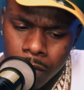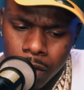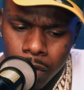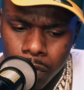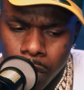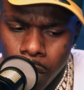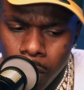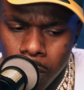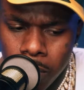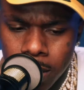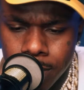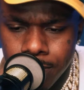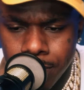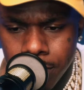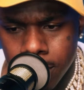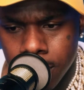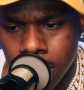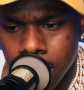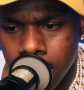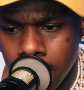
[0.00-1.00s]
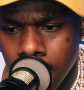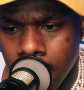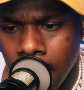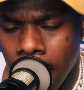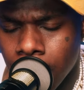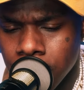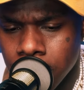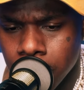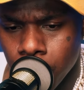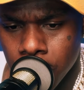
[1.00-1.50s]
you know, but
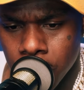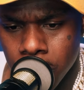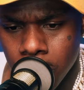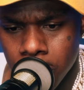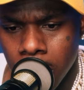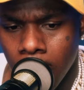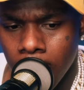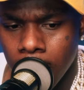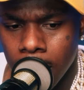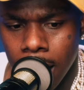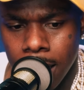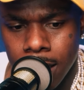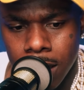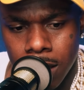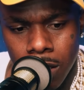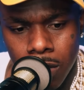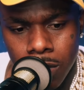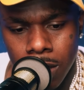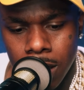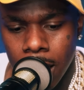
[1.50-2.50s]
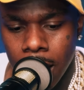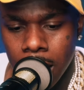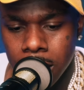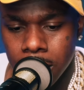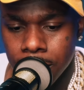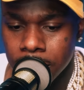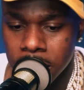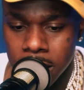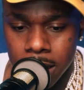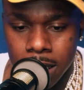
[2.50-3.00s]
I was more so talking like along the lines
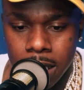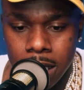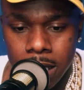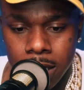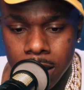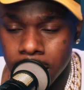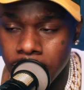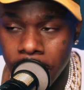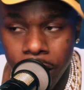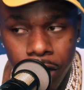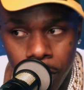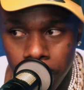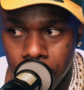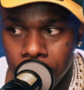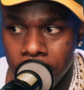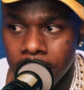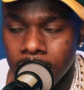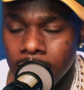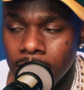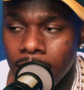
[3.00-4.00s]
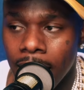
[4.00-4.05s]
of just therapy.